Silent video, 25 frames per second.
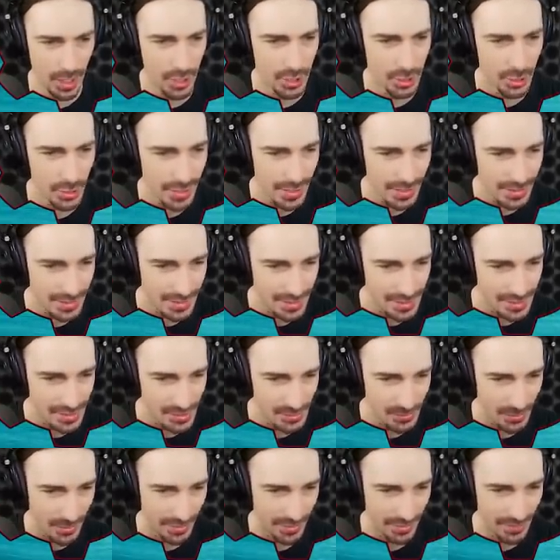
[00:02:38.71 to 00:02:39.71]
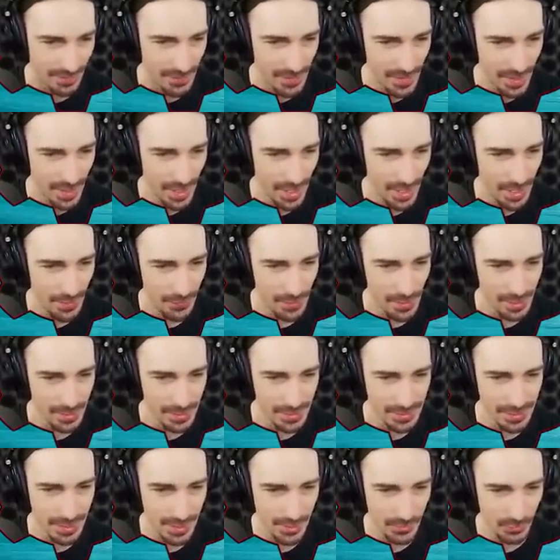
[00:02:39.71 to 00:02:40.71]
Look at this one. I feel like
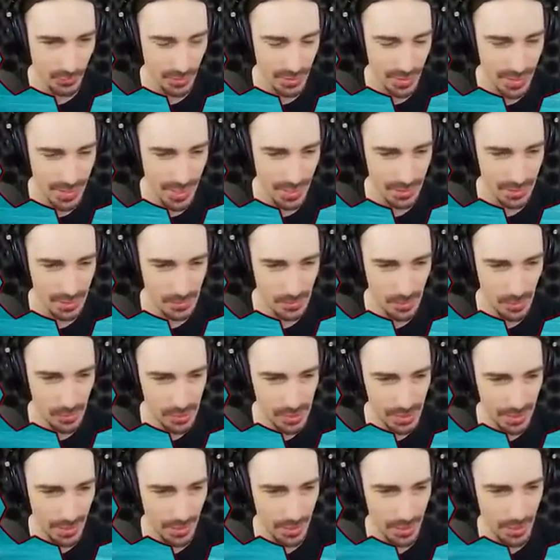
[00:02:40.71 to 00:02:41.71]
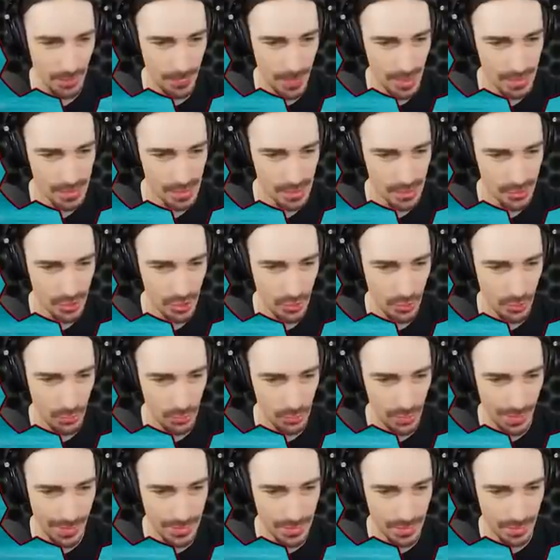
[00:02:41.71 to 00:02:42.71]
they didn't really get the most out of them. That's such a
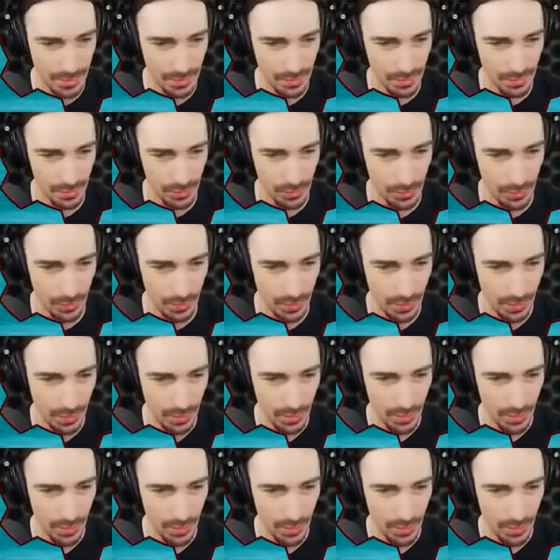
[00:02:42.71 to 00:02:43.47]
cool idea, though.